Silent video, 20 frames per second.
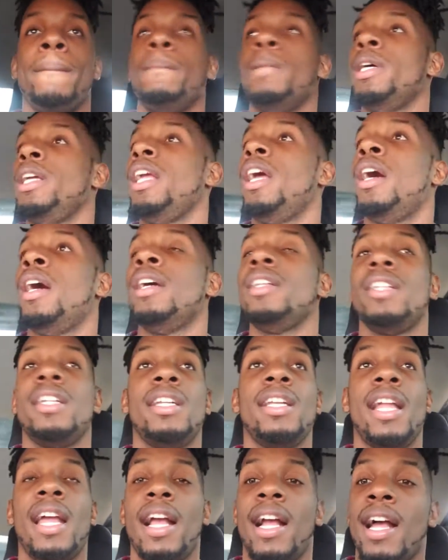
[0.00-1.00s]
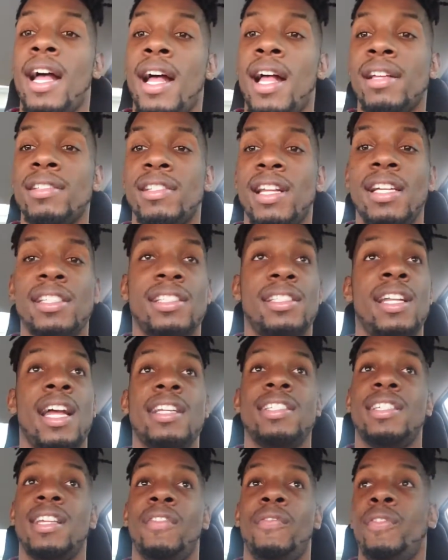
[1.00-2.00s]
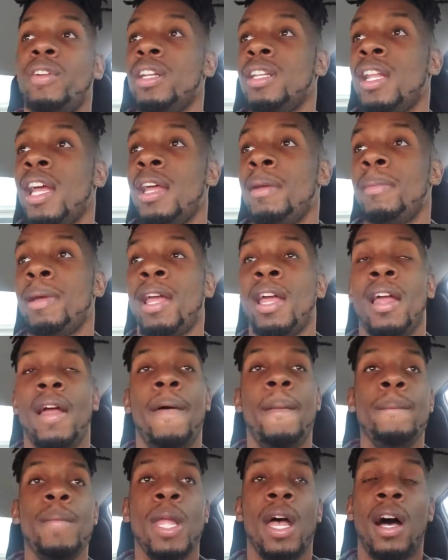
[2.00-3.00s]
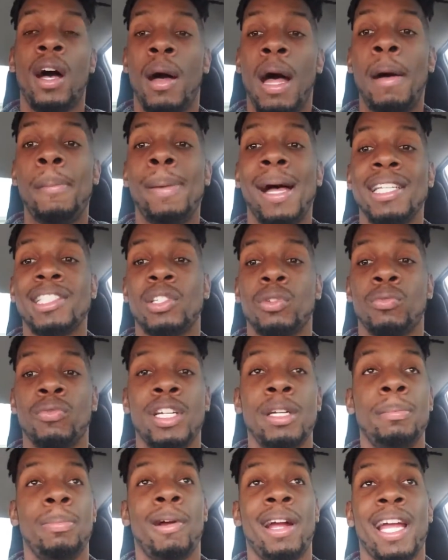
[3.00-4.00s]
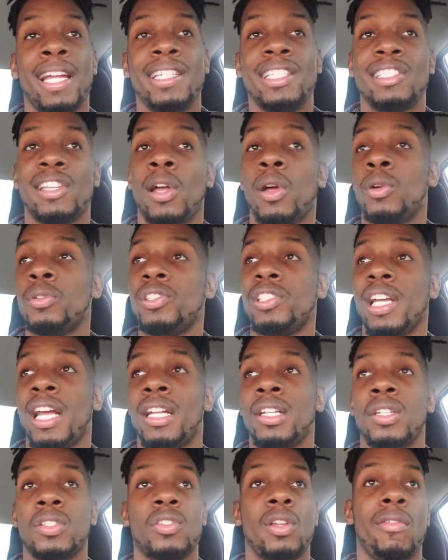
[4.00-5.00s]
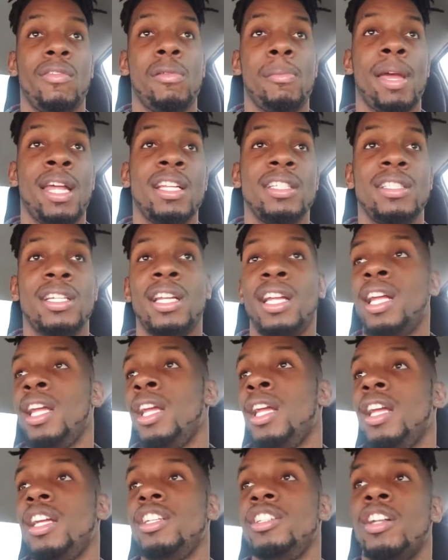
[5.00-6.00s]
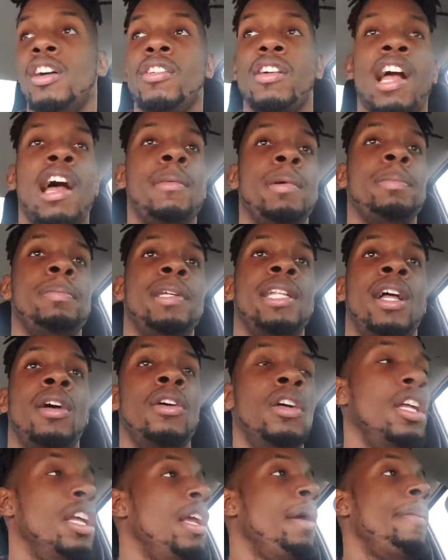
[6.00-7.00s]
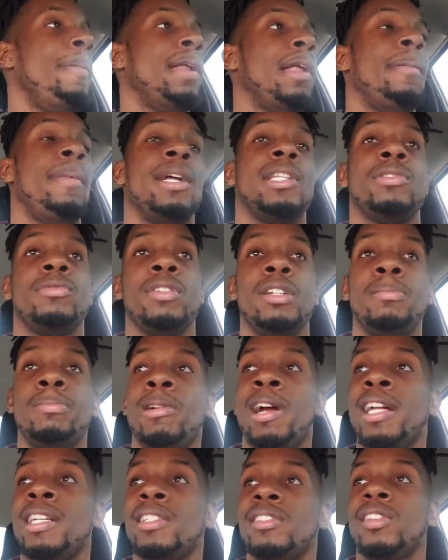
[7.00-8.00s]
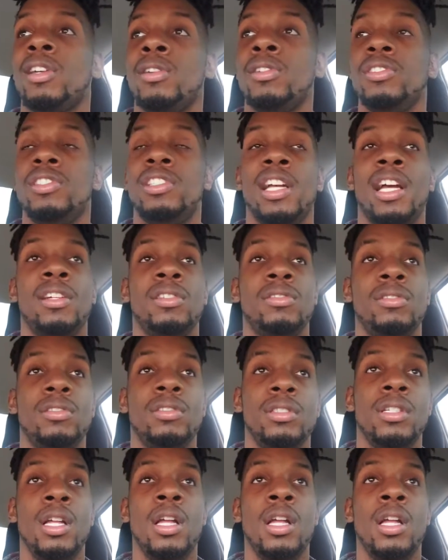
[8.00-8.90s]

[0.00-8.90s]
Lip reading: But, yeah, other than that, guys, that's it for today, man. I'm about to rebrand this whole channel. So if you made it to the end, you know, comment below. But I'm about to rebrand this whole channel.